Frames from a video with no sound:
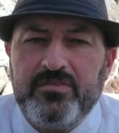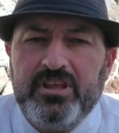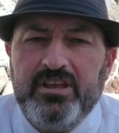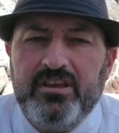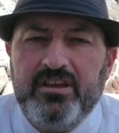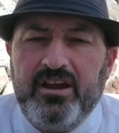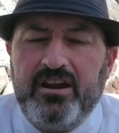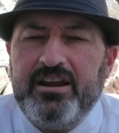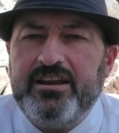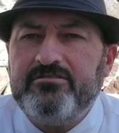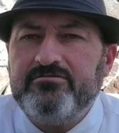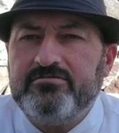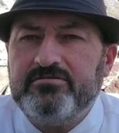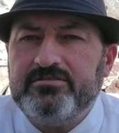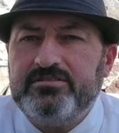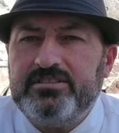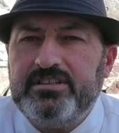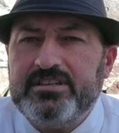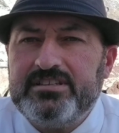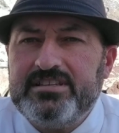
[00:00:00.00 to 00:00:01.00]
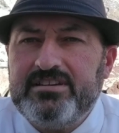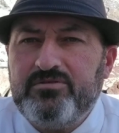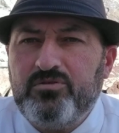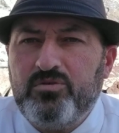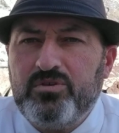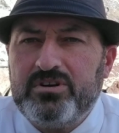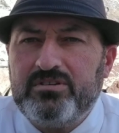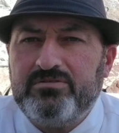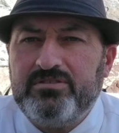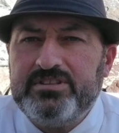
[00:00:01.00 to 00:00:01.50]
all right, you guys have a
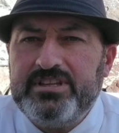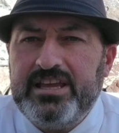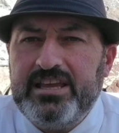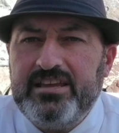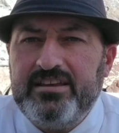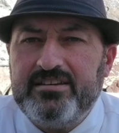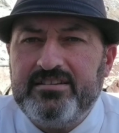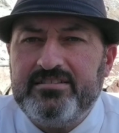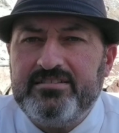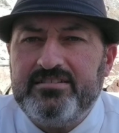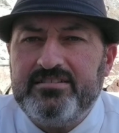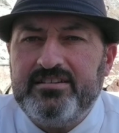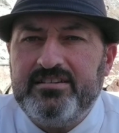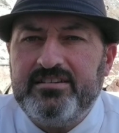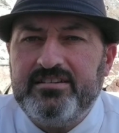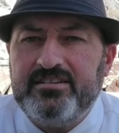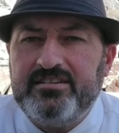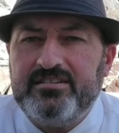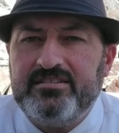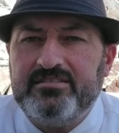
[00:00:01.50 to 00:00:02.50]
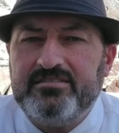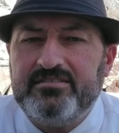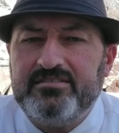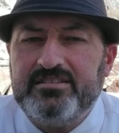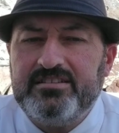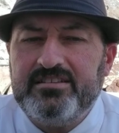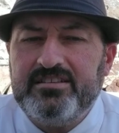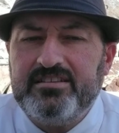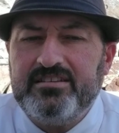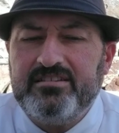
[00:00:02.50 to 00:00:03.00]
wonderful day, and
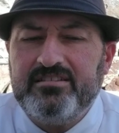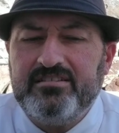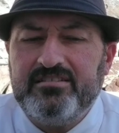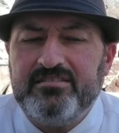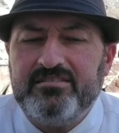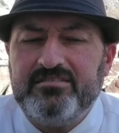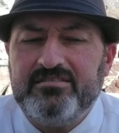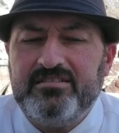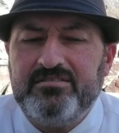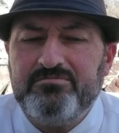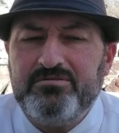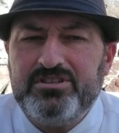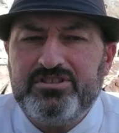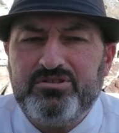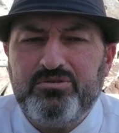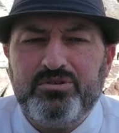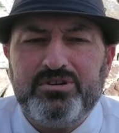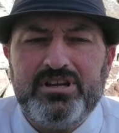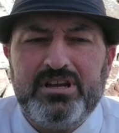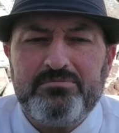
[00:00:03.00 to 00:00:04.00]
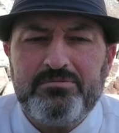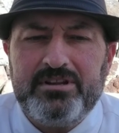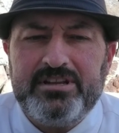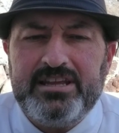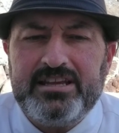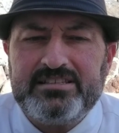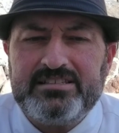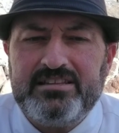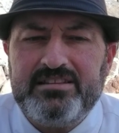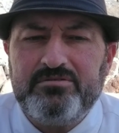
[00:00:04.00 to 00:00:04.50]
I'm not sure what we're talking about
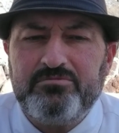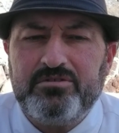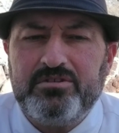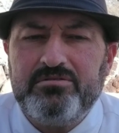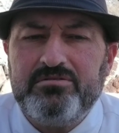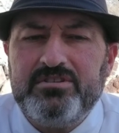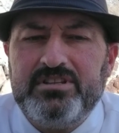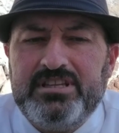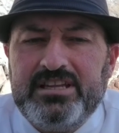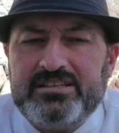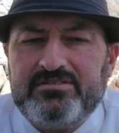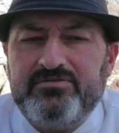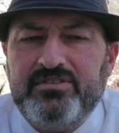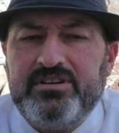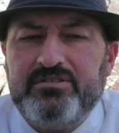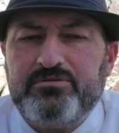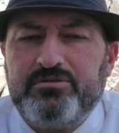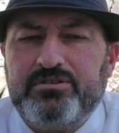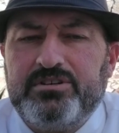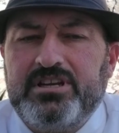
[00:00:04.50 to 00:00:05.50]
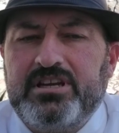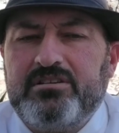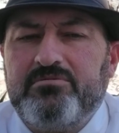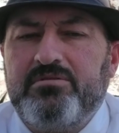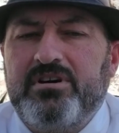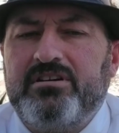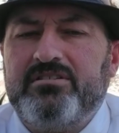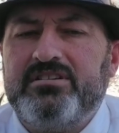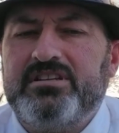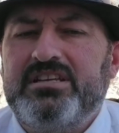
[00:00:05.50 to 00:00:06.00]
next. I think in the next video we're going to talk
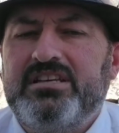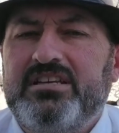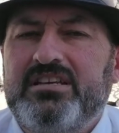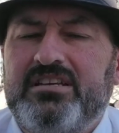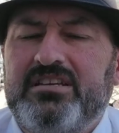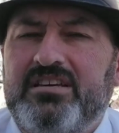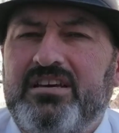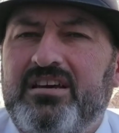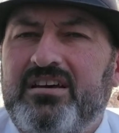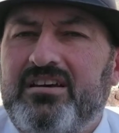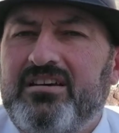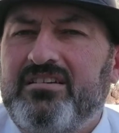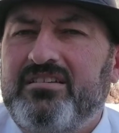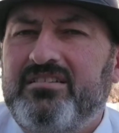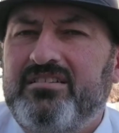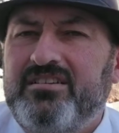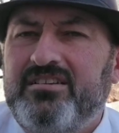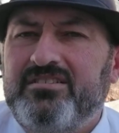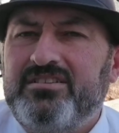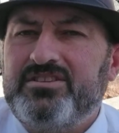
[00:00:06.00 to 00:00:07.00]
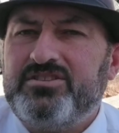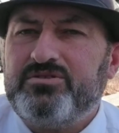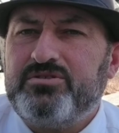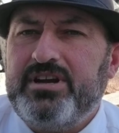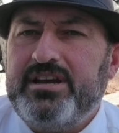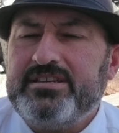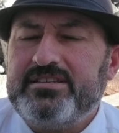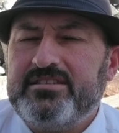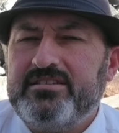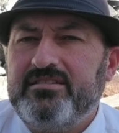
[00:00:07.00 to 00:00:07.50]
about the
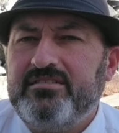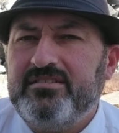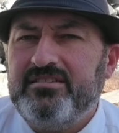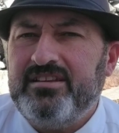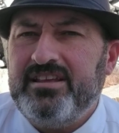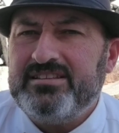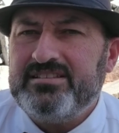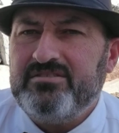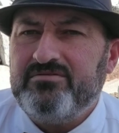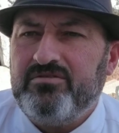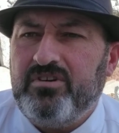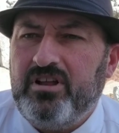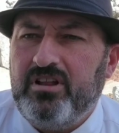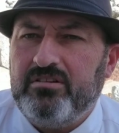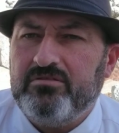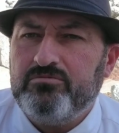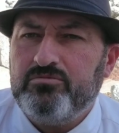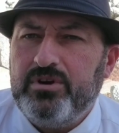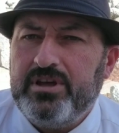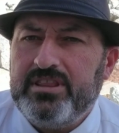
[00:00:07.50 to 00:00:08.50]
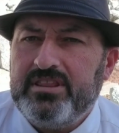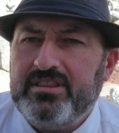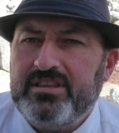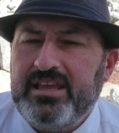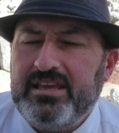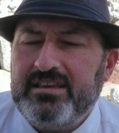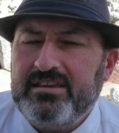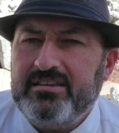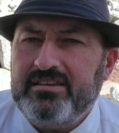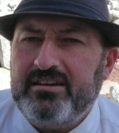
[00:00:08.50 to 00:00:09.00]
stress that's involved with
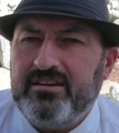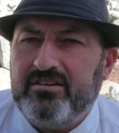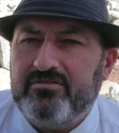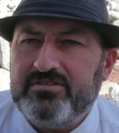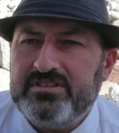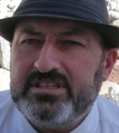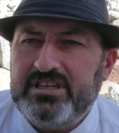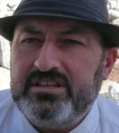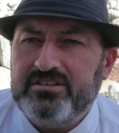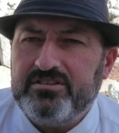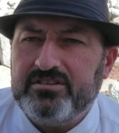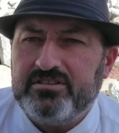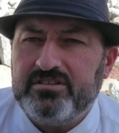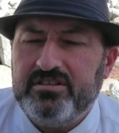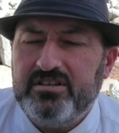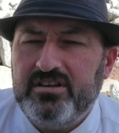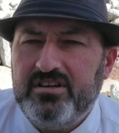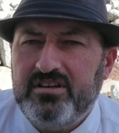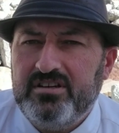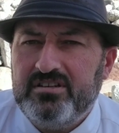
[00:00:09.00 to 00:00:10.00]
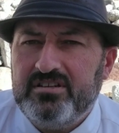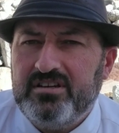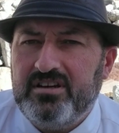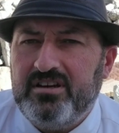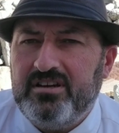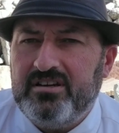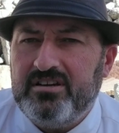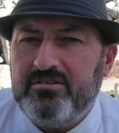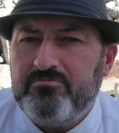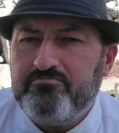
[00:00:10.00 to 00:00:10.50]
taking care of a senior,
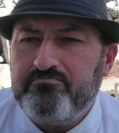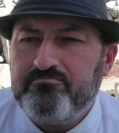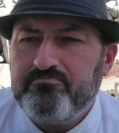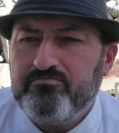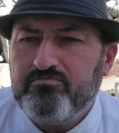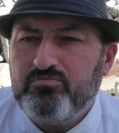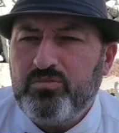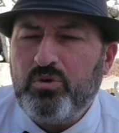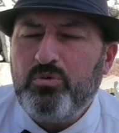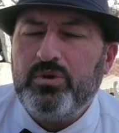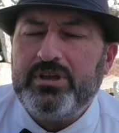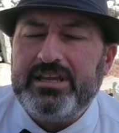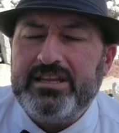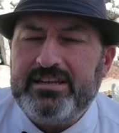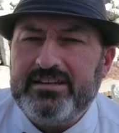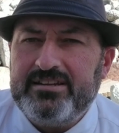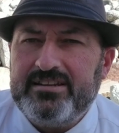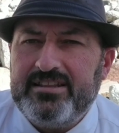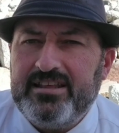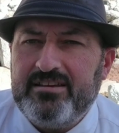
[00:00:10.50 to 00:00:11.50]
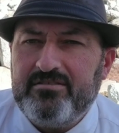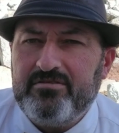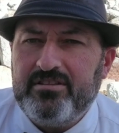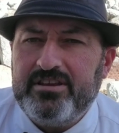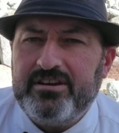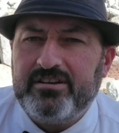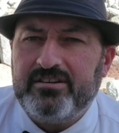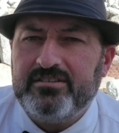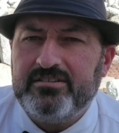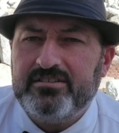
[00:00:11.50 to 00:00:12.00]
but we'll get into that
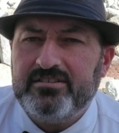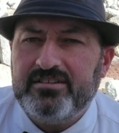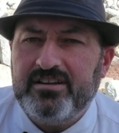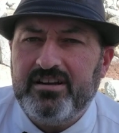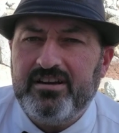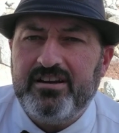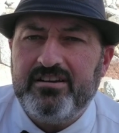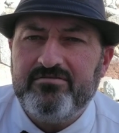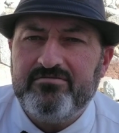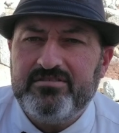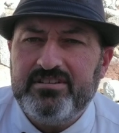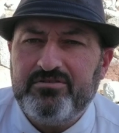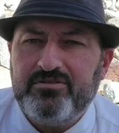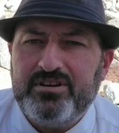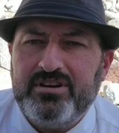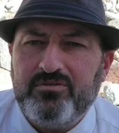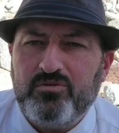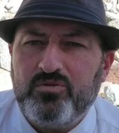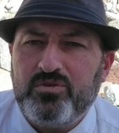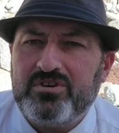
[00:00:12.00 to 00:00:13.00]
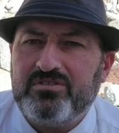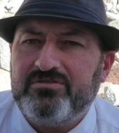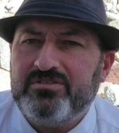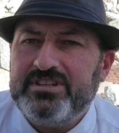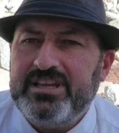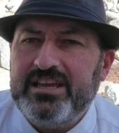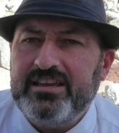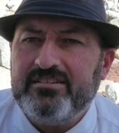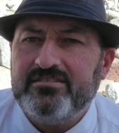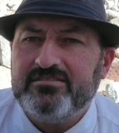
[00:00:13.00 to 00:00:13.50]
later. All right, everyone have a wonderful
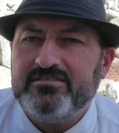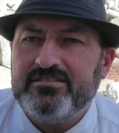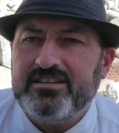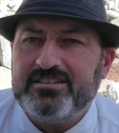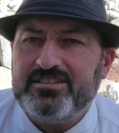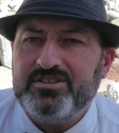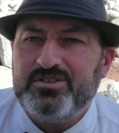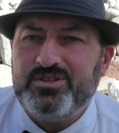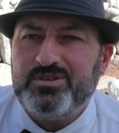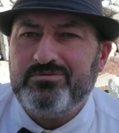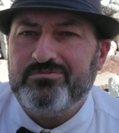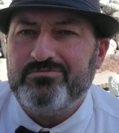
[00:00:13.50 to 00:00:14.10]
day. Talk to you soon.